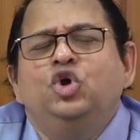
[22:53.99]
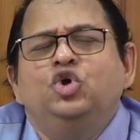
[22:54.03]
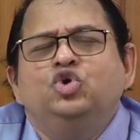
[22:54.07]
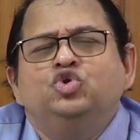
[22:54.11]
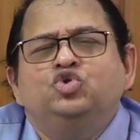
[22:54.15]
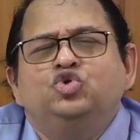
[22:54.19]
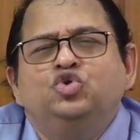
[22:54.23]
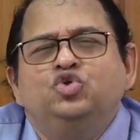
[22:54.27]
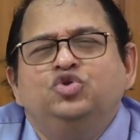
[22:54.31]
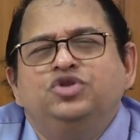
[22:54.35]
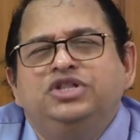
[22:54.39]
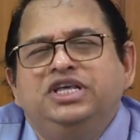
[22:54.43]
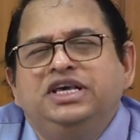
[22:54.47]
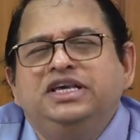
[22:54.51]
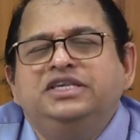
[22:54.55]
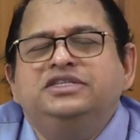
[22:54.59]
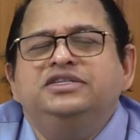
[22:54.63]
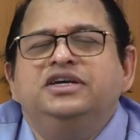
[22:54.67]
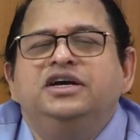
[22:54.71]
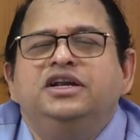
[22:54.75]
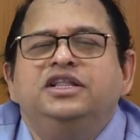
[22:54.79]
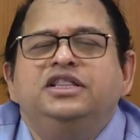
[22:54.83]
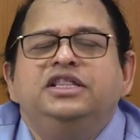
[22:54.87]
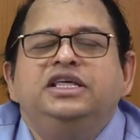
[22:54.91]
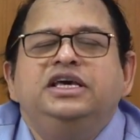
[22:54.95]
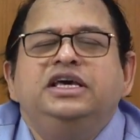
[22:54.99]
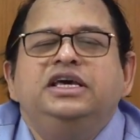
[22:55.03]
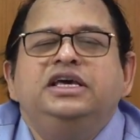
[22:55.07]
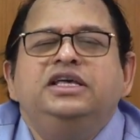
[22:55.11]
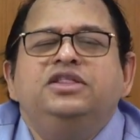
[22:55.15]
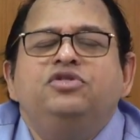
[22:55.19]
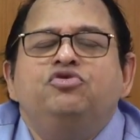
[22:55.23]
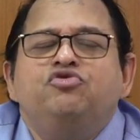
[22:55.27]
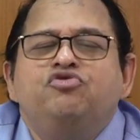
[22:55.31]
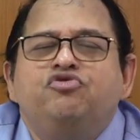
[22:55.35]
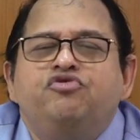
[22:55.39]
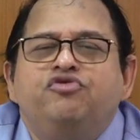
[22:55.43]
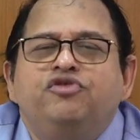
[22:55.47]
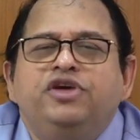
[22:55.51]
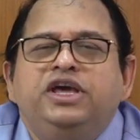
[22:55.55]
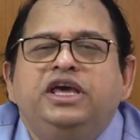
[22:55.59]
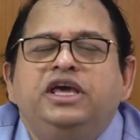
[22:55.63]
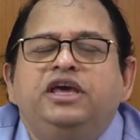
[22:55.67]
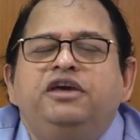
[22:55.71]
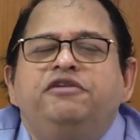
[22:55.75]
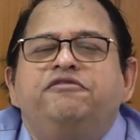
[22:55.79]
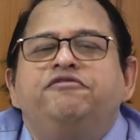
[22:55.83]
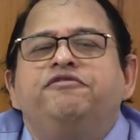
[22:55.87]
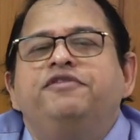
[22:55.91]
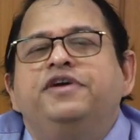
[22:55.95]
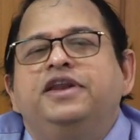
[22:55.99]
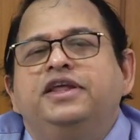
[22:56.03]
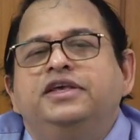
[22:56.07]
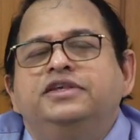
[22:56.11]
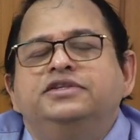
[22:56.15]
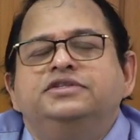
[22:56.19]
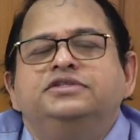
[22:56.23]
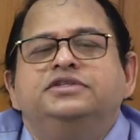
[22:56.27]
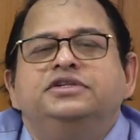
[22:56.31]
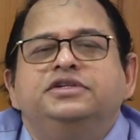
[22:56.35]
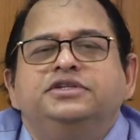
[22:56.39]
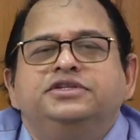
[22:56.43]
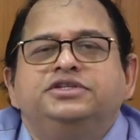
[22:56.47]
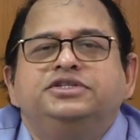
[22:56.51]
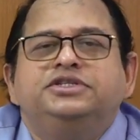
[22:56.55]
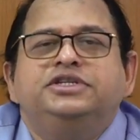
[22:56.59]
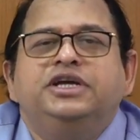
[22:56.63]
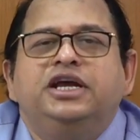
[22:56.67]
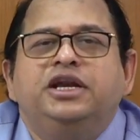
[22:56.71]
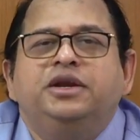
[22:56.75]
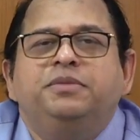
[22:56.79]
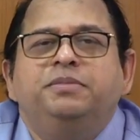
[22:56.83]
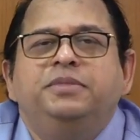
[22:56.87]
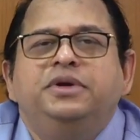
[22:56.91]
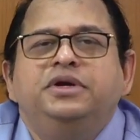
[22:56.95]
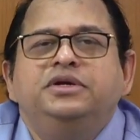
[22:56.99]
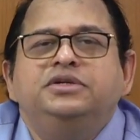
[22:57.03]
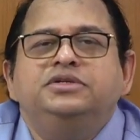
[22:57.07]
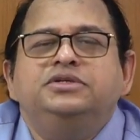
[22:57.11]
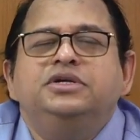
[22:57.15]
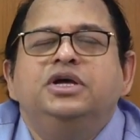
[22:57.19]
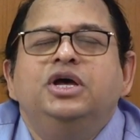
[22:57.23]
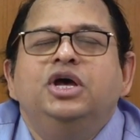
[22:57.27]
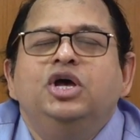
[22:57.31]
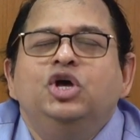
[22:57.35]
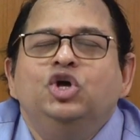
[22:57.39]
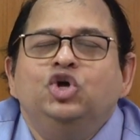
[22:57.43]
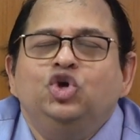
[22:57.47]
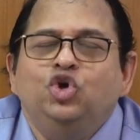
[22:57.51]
So these are the three financial statements.